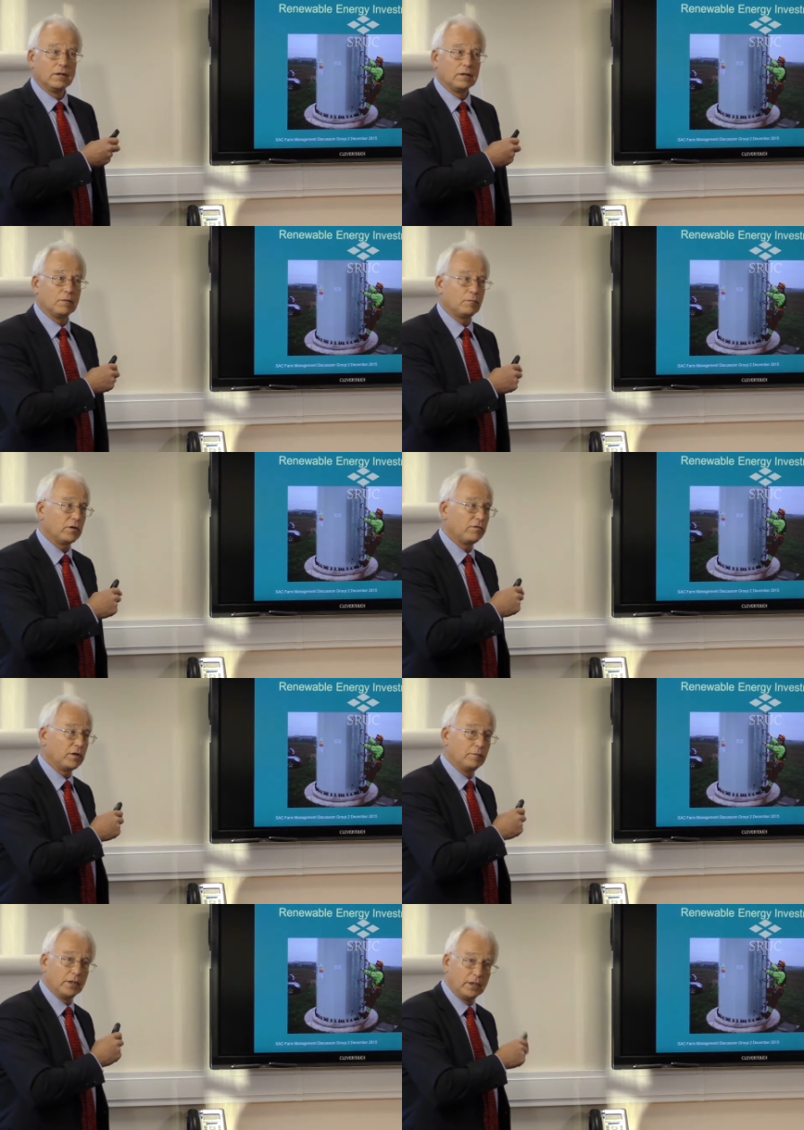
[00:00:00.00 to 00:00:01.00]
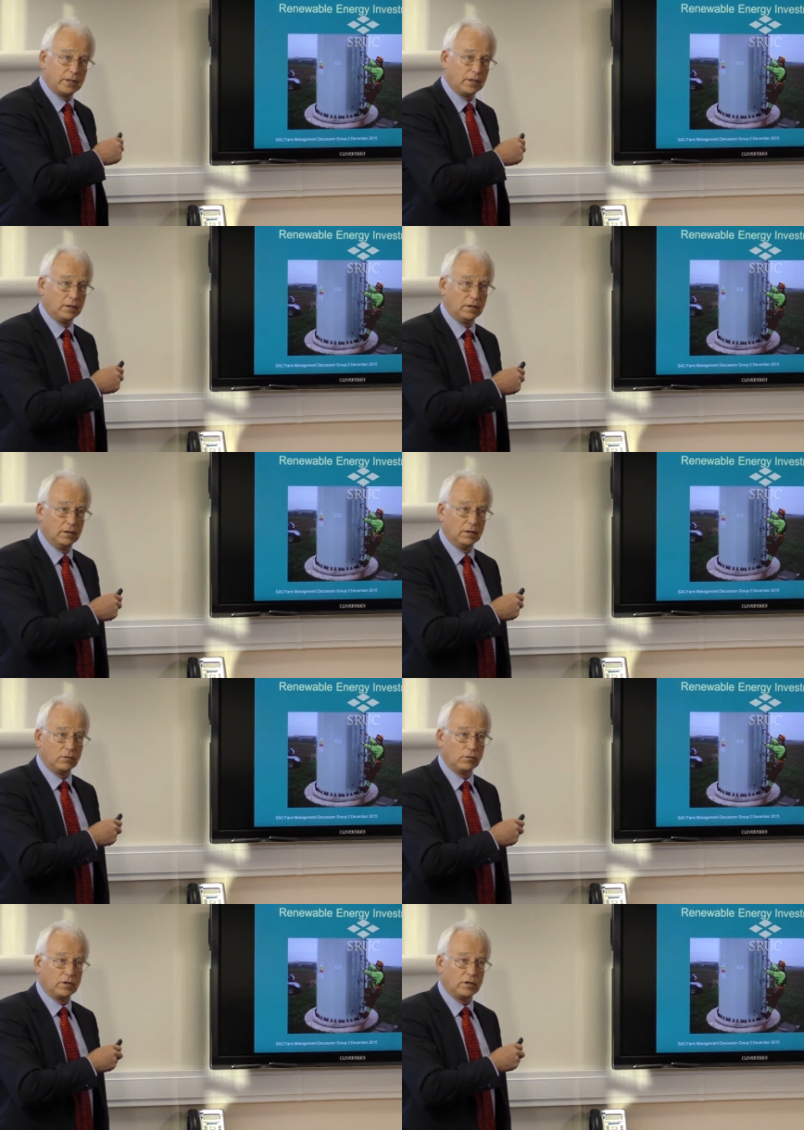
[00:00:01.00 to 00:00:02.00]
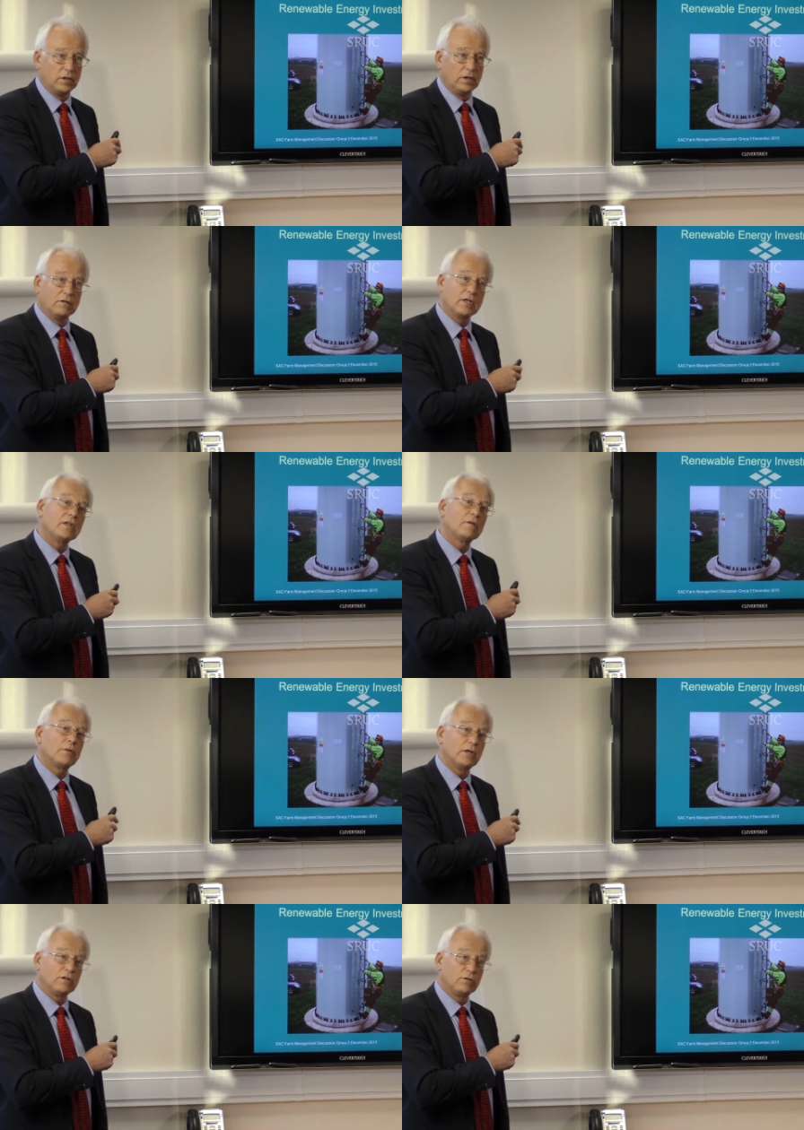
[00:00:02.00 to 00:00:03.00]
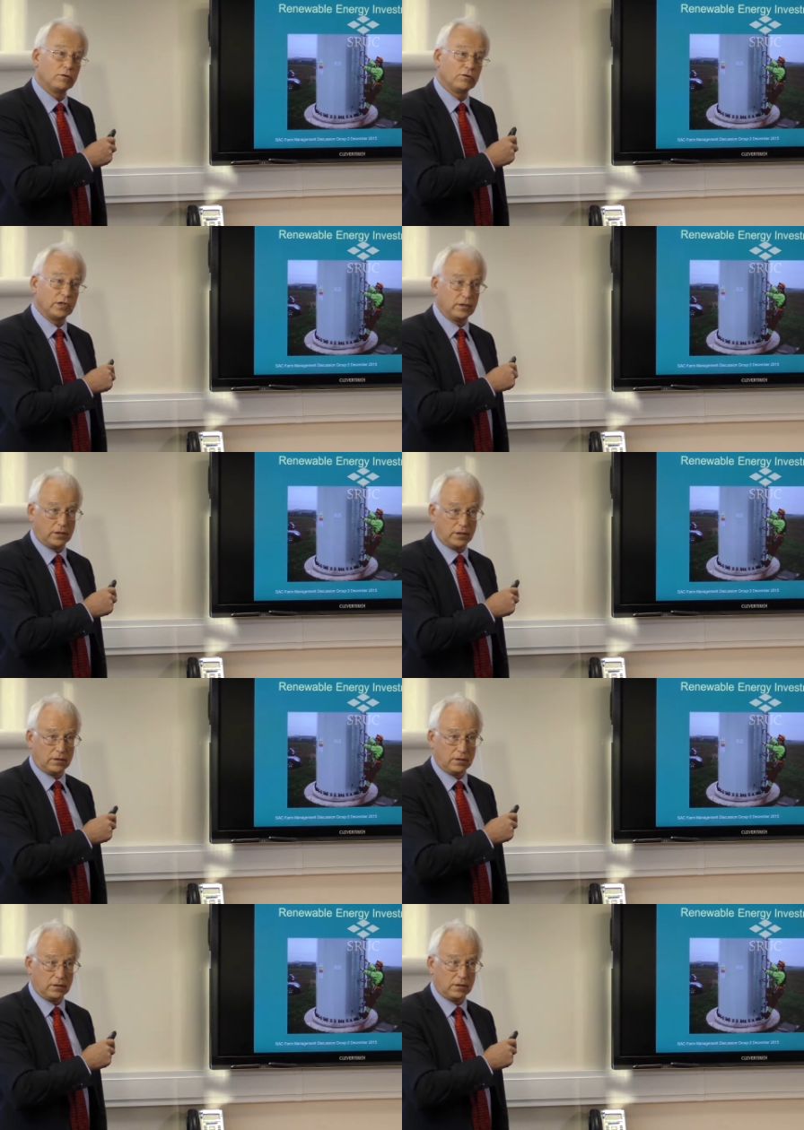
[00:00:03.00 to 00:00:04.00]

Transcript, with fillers: the profitability which these enterprises will generate,